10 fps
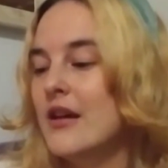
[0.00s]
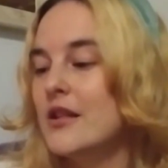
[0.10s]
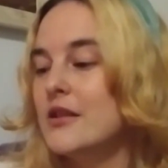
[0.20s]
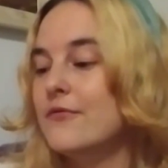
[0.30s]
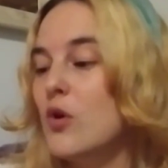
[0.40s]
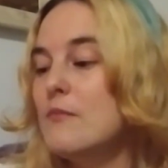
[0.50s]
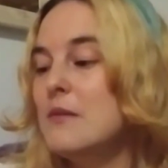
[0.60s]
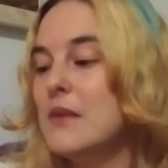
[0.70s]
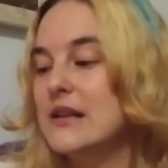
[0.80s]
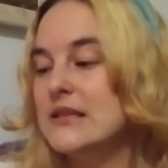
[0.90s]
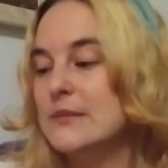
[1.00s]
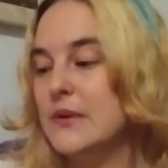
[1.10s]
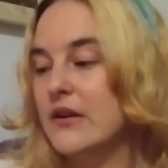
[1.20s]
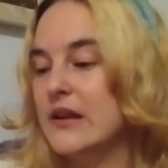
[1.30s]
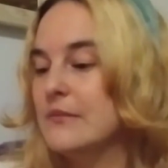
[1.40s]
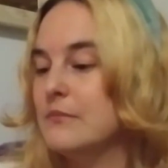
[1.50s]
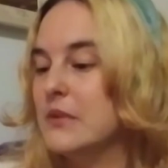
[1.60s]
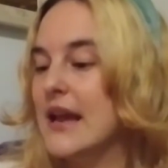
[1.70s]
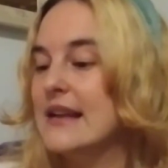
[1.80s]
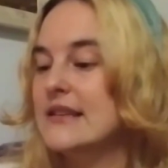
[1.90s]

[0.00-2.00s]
The former mud spirit began